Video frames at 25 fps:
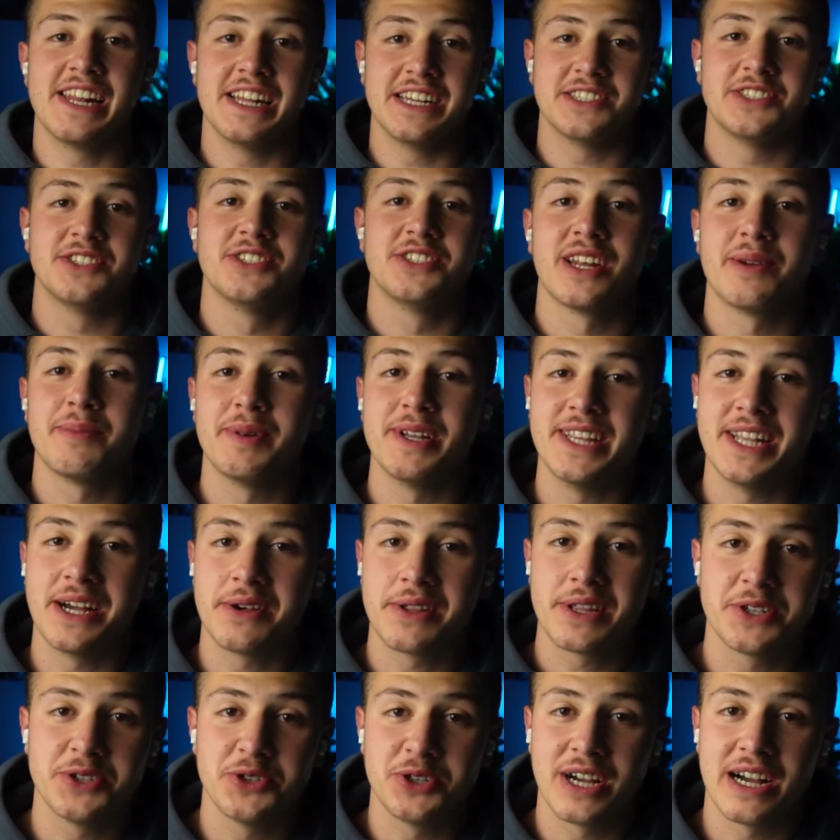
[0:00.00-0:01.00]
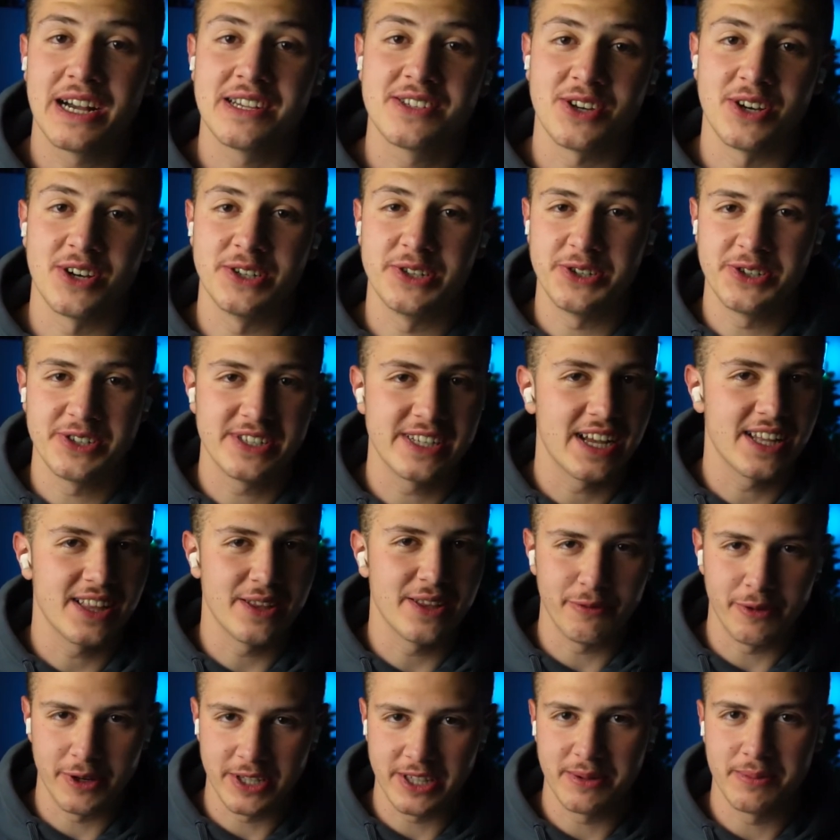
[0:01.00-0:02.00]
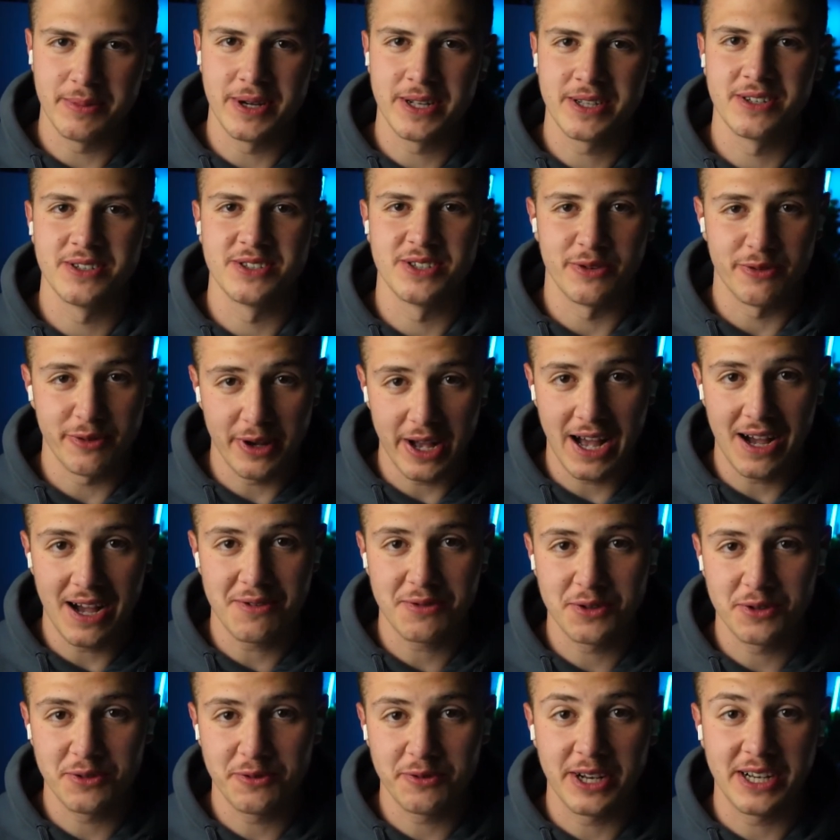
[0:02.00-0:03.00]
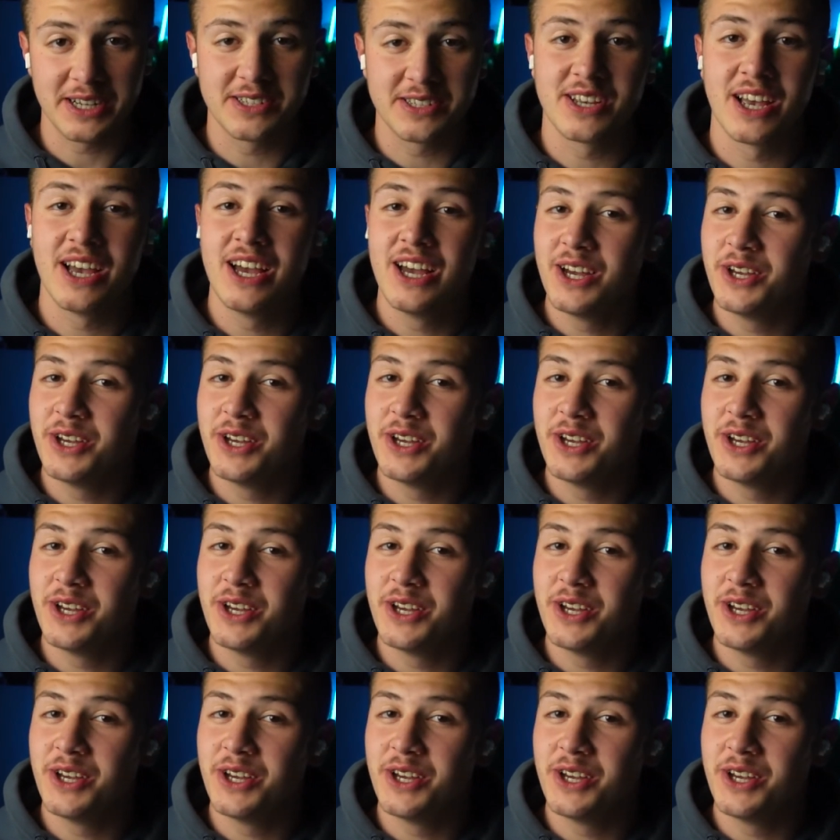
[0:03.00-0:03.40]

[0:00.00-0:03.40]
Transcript: ladies and gentlemen, now that you guys understand the fundamentals of After Effects,